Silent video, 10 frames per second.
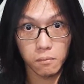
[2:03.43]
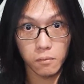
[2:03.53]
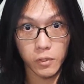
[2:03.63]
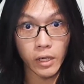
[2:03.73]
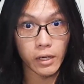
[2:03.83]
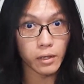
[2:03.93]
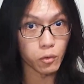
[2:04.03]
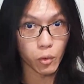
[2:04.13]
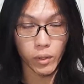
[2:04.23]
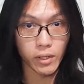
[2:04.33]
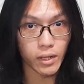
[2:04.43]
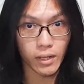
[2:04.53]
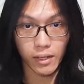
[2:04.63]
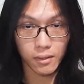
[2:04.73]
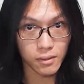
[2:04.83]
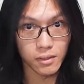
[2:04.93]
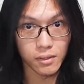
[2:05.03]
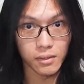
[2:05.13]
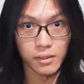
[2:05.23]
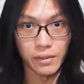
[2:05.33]
Yeah, and only went in at like
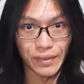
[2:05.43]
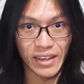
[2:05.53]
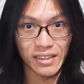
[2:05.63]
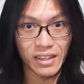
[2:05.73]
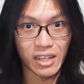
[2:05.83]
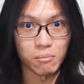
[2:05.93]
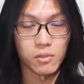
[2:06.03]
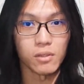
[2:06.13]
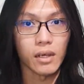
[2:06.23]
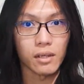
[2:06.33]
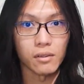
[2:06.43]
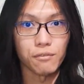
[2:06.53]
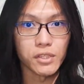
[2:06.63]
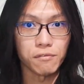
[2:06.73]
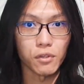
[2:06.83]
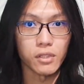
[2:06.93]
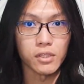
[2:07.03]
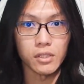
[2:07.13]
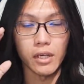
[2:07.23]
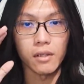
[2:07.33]
nighttime. Like the reason for this is
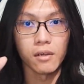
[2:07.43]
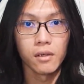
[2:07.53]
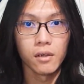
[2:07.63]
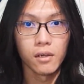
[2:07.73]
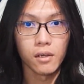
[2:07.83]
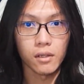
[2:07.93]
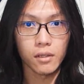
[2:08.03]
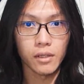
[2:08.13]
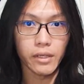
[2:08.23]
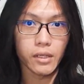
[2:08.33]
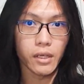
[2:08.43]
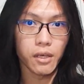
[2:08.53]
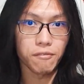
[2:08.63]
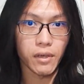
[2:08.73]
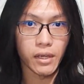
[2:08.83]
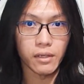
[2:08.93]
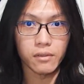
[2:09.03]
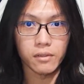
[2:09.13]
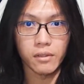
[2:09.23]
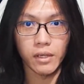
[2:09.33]
that they gave a
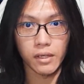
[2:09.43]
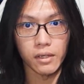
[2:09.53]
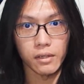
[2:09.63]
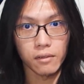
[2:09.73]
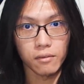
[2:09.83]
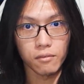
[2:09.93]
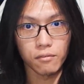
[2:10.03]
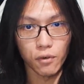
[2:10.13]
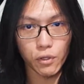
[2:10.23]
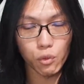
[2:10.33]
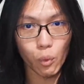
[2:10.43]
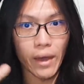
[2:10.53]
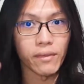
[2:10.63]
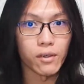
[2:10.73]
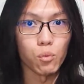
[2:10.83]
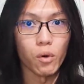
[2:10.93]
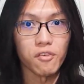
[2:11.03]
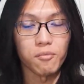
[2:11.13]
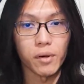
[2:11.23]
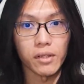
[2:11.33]
ticket for you to enter with,
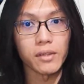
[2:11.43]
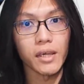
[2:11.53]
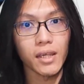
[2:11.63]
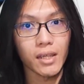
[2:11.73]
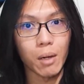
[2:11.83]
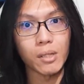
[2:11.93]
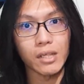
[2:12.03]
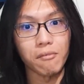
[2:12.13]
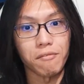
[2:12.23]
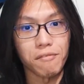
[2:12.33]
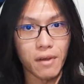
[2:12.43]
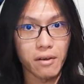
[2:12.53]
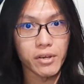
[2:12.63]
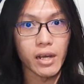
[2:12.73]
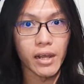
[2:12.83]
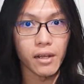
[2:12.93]
but the ticket timings are very late.